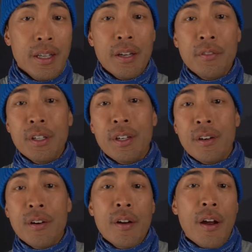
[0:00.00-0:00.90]
Every
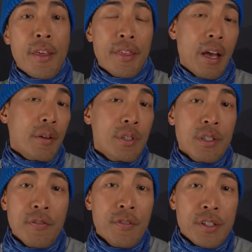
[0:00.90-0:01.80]
year,
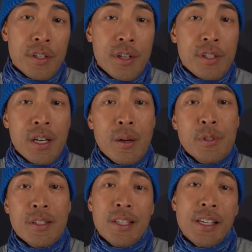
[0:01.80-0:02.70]
thousands of visitors
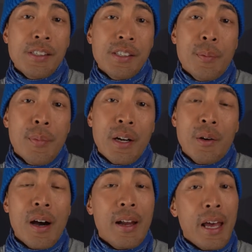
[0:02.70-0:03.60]
come to test their
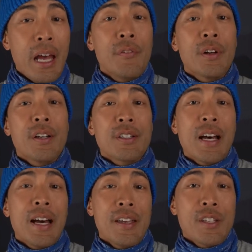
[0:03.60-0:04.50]
mettle on Africa's
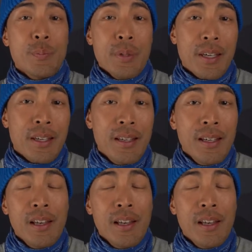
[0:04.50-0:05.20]
highest peak.